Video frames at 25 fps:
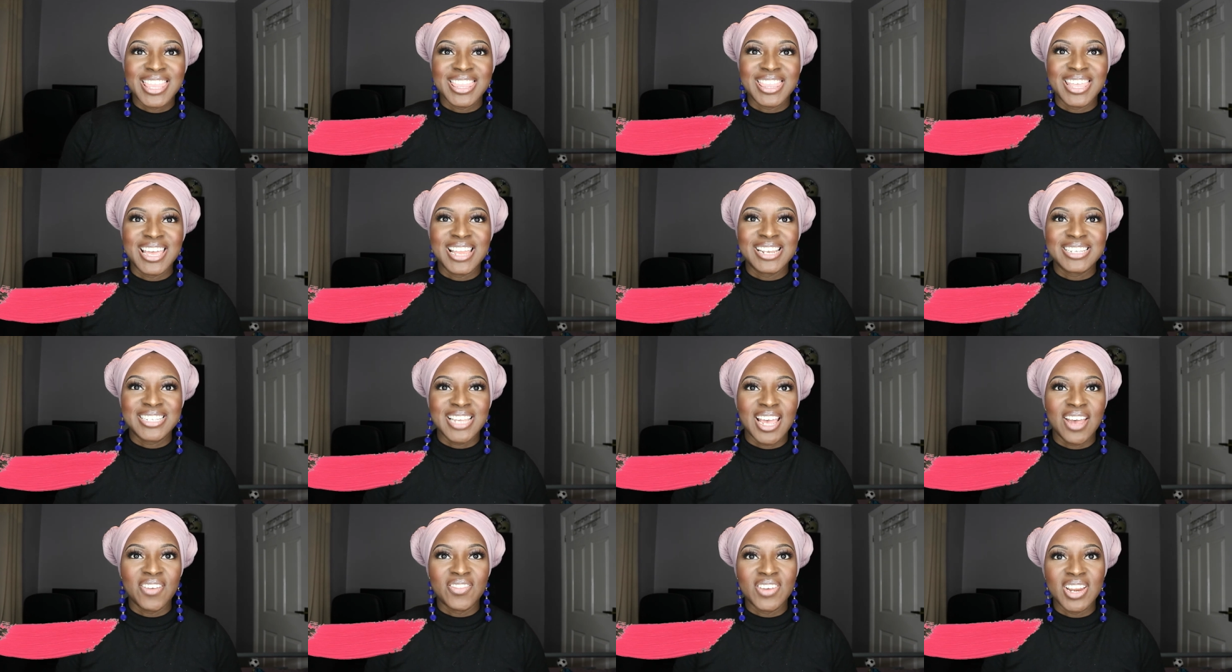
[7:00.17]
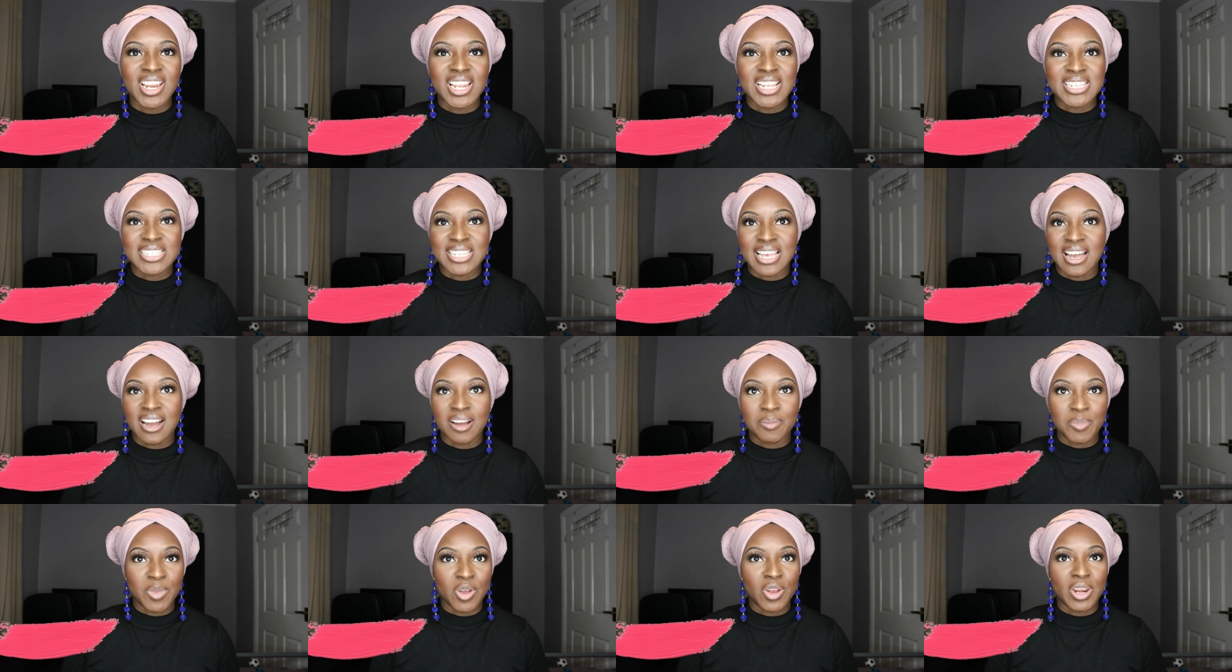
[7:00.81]
then definitely
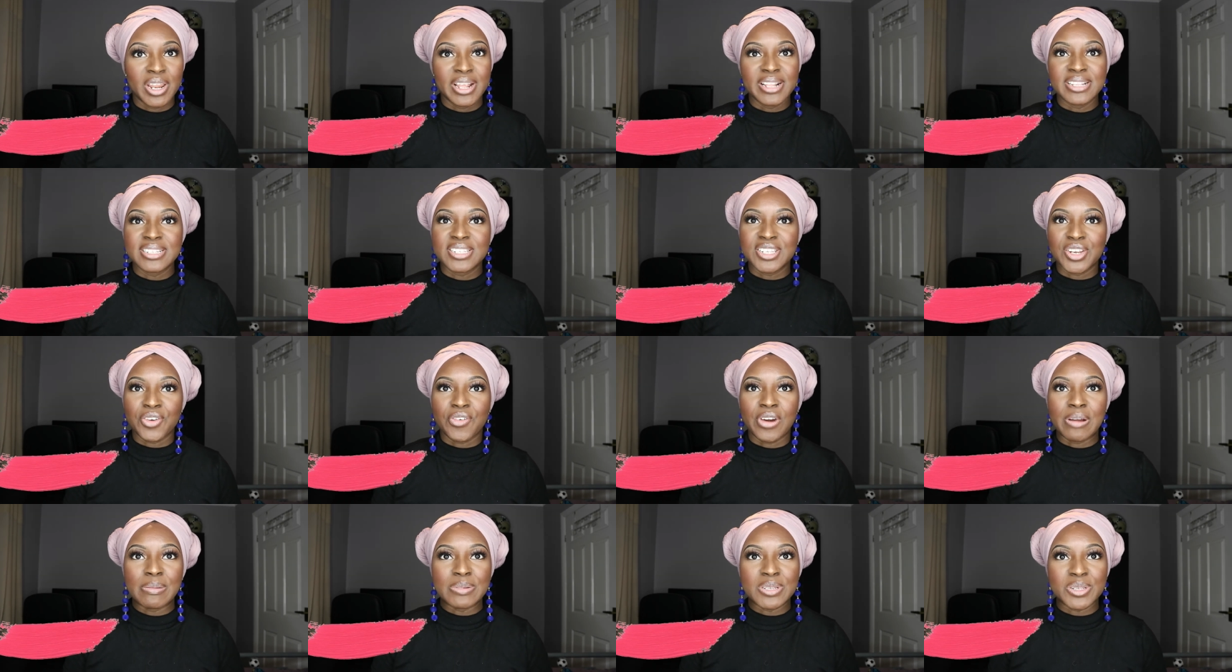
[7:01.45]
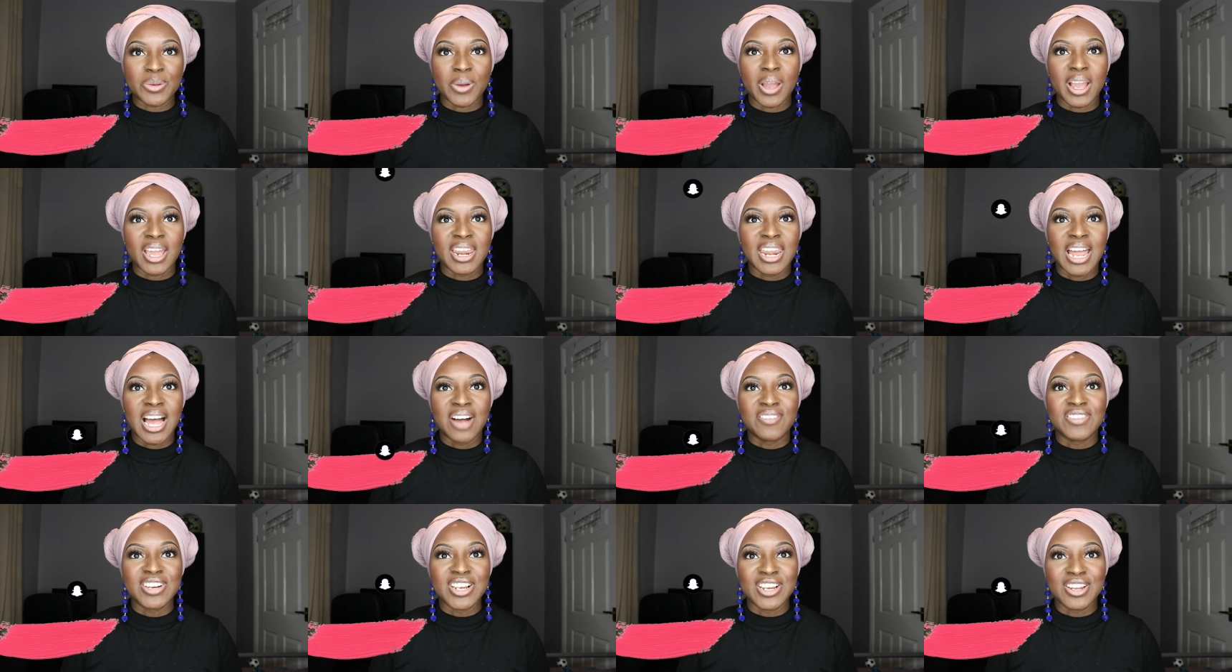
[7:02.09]
tag me on Instagram so I can
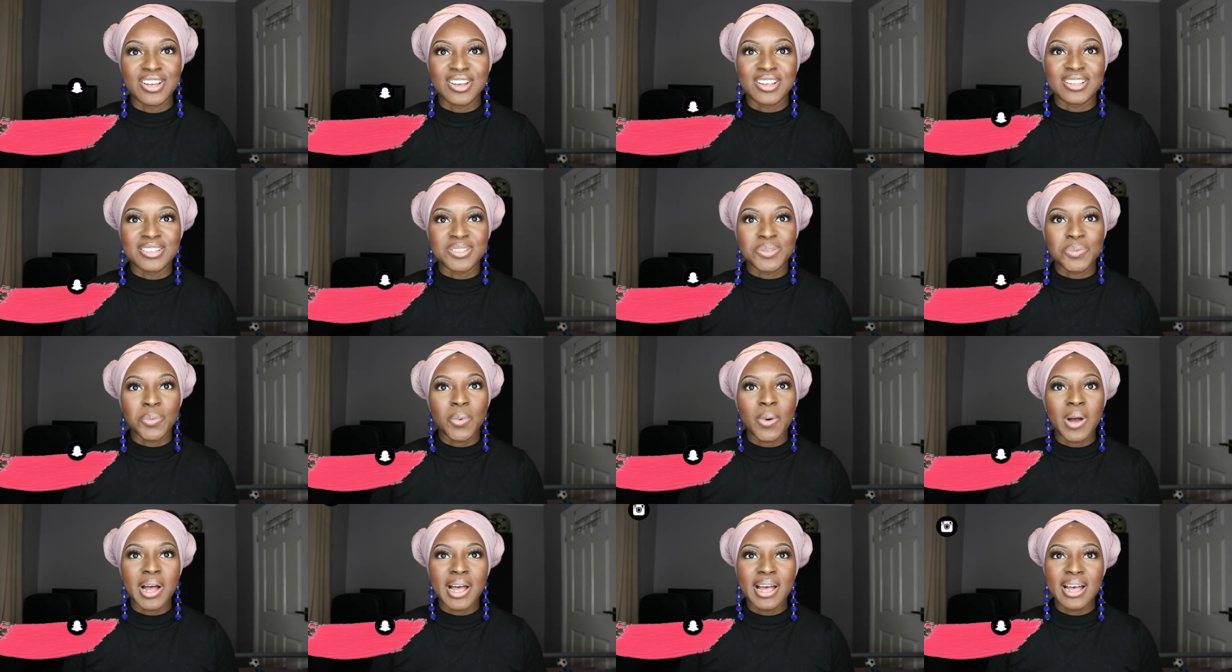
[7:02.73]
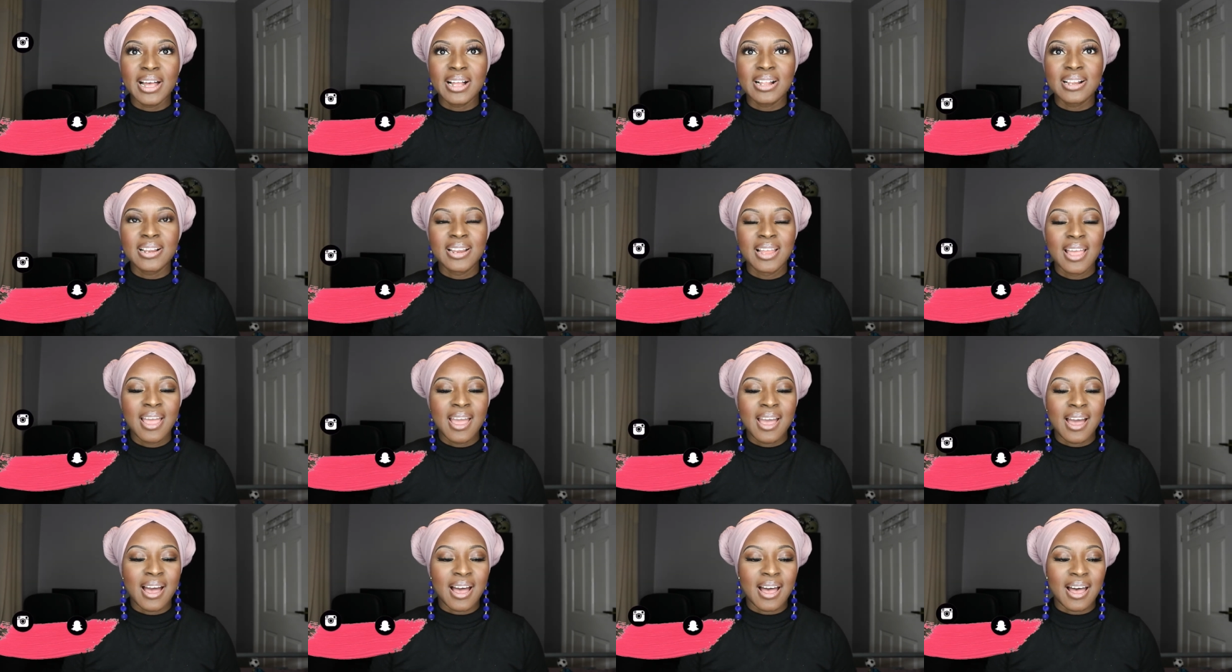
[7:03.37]
have a look as well.
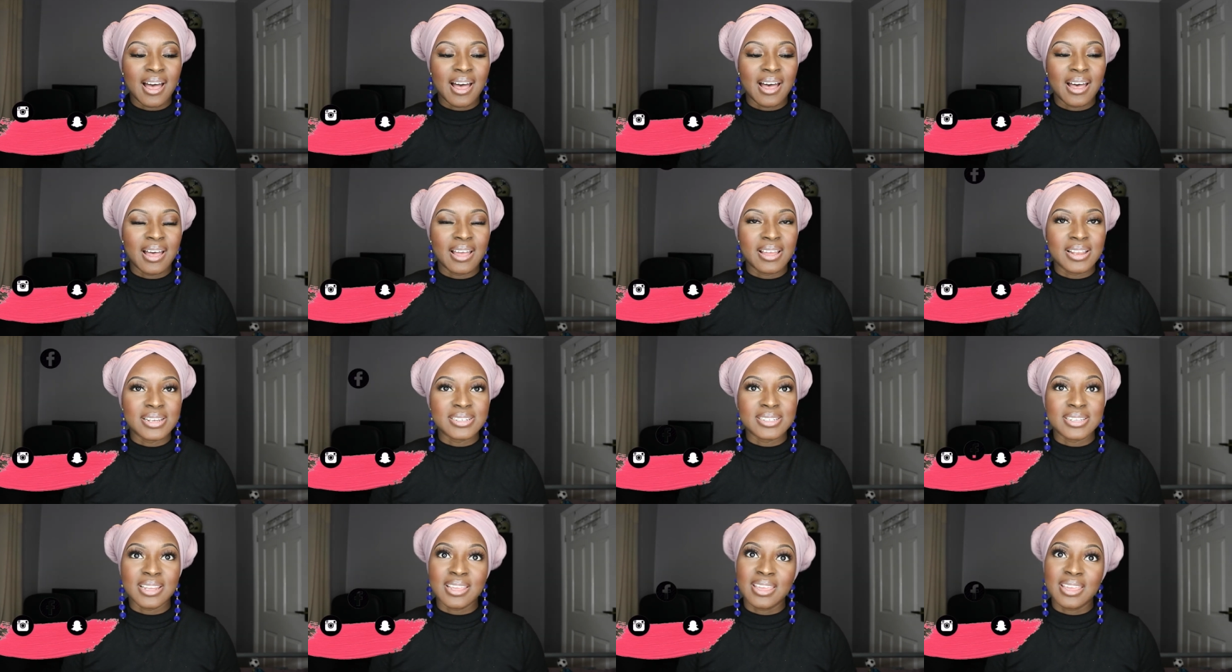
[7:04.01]
And